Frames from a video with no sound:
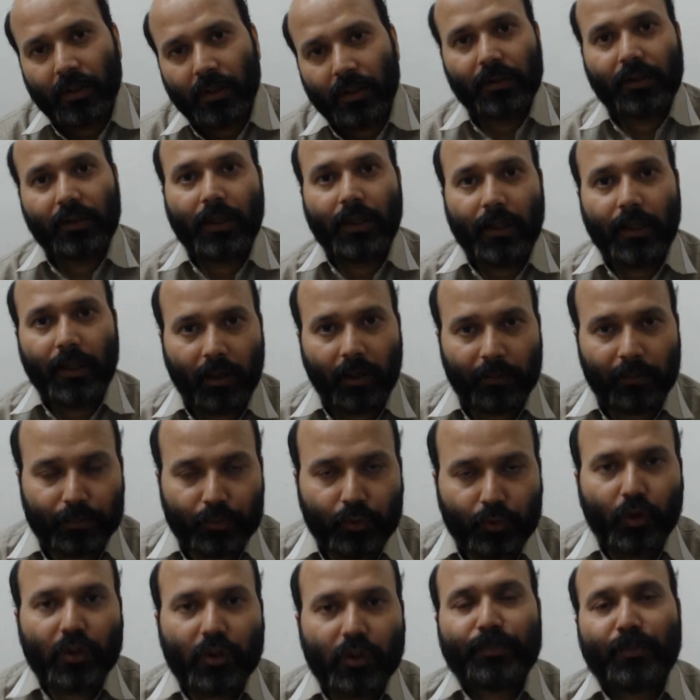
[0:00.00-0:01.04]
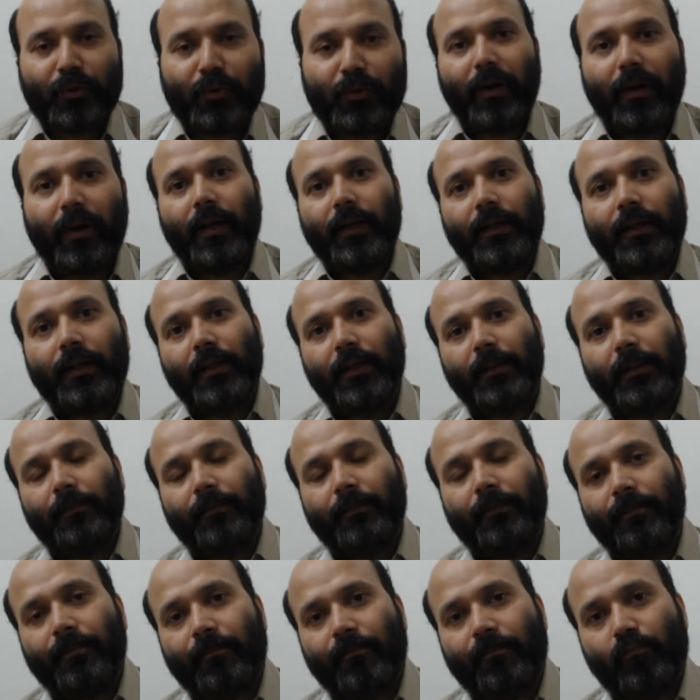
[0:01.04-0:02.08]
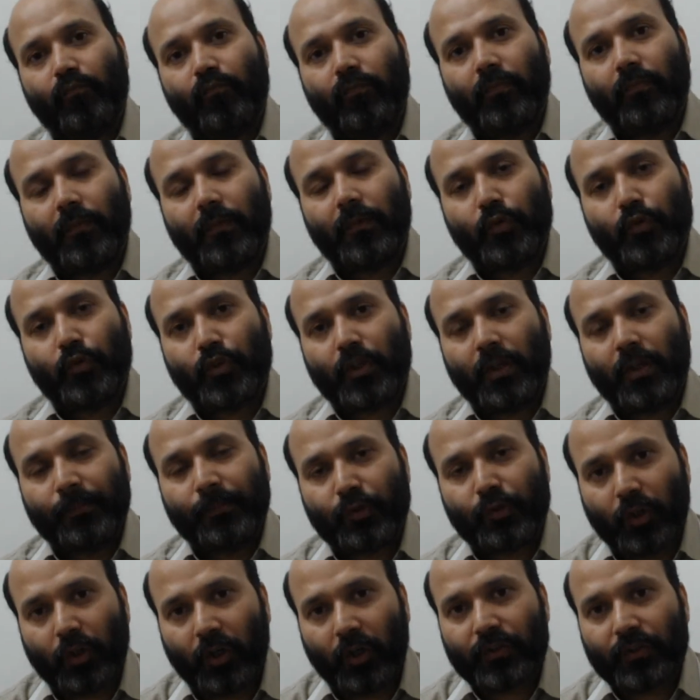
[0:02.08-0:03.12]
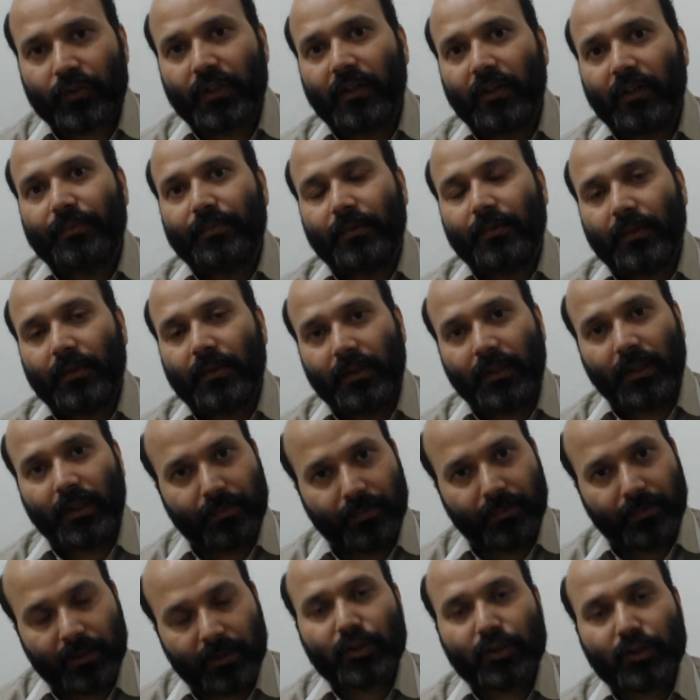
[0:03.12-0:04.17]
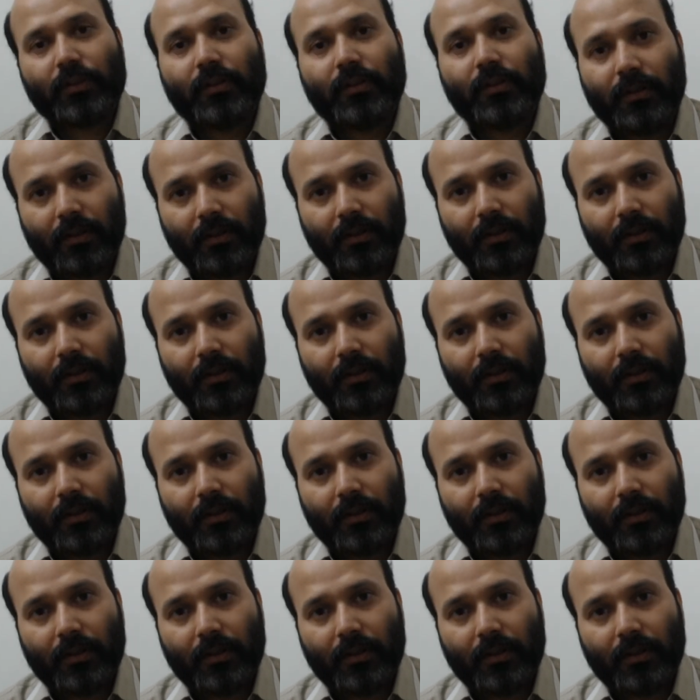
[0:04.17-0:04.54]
They of course provide them some sorts of defense,